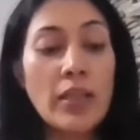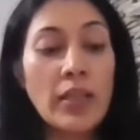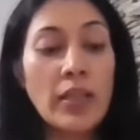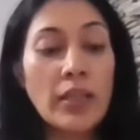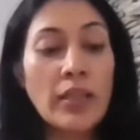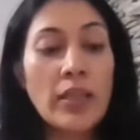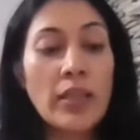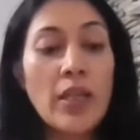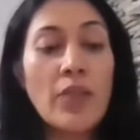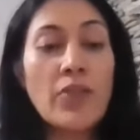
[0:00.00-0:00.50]

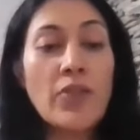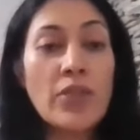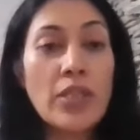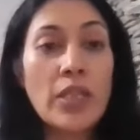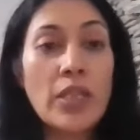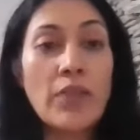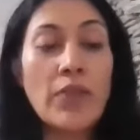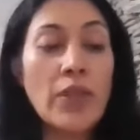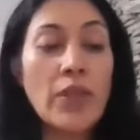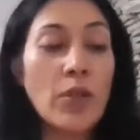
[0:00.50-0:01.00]
that they are
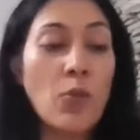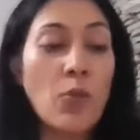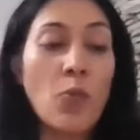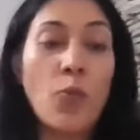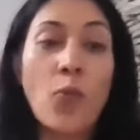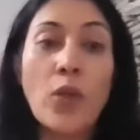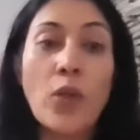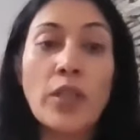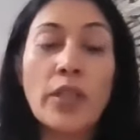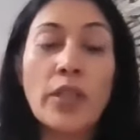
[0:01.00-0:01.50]

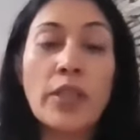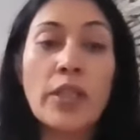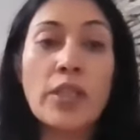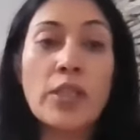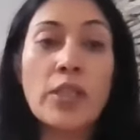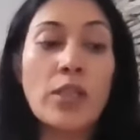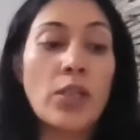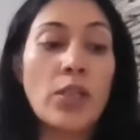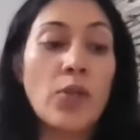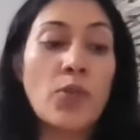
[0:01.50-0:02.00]
receiving what they
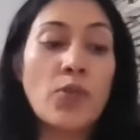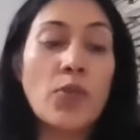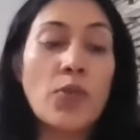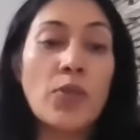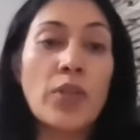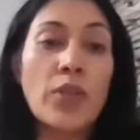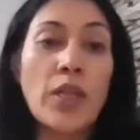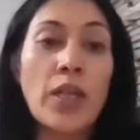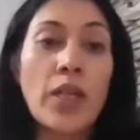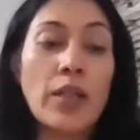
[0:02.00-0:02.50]
need to know,
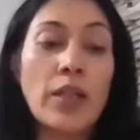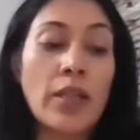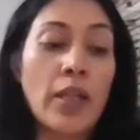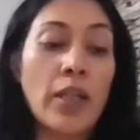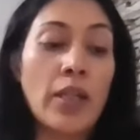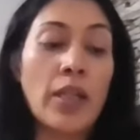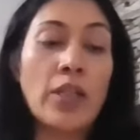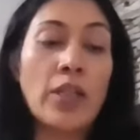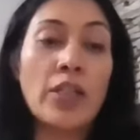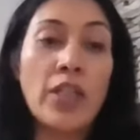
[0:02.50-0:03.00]
so they
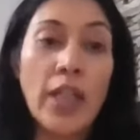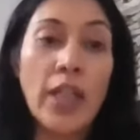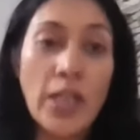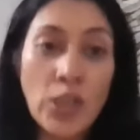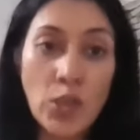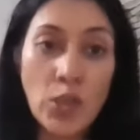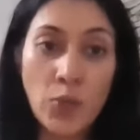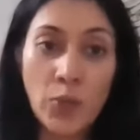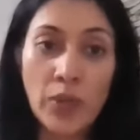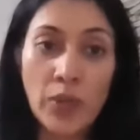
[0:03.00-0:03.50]
are
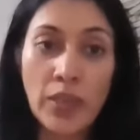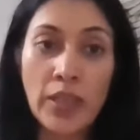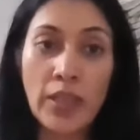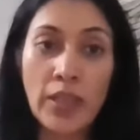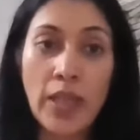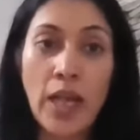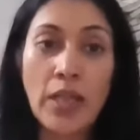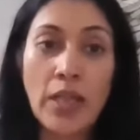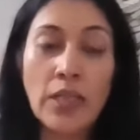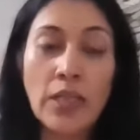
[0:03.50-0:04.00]
engaging with
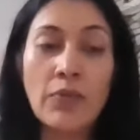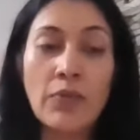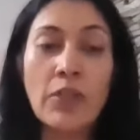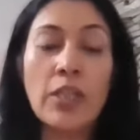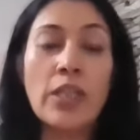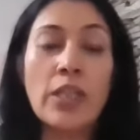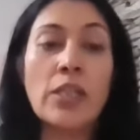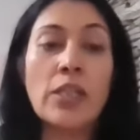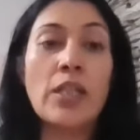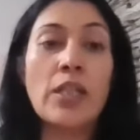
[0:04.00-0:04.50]
the
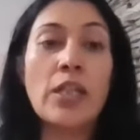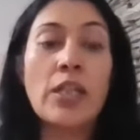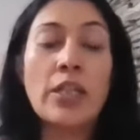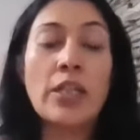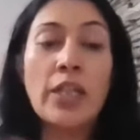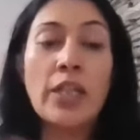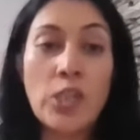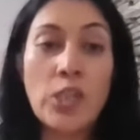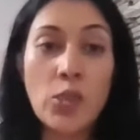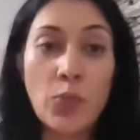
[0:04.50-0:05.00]
activities, they're
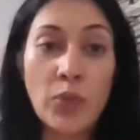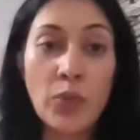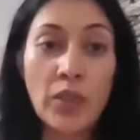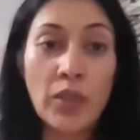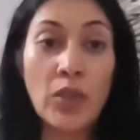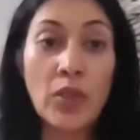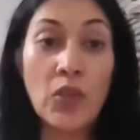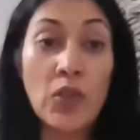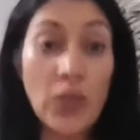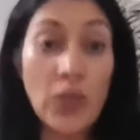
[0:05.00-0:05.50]
engaging with
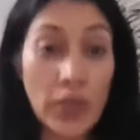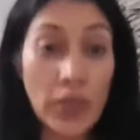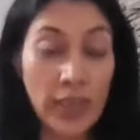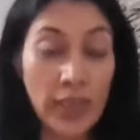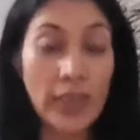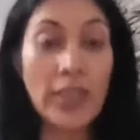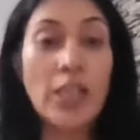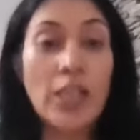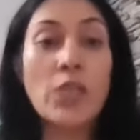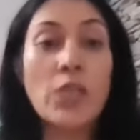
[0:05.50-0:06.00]
the
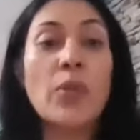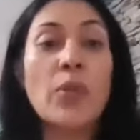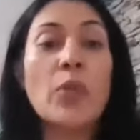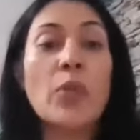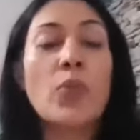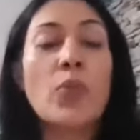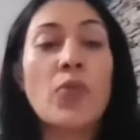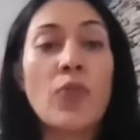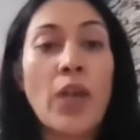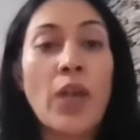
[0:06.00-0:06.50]
learning that's
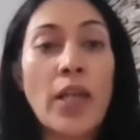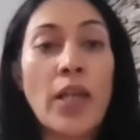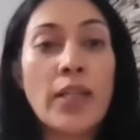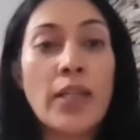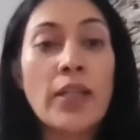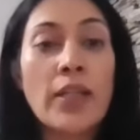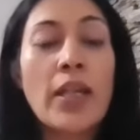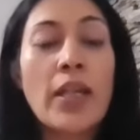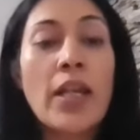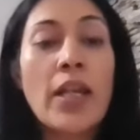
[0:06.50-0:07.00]
being
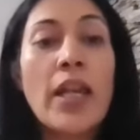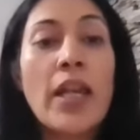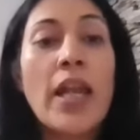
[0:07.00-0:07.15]
provided,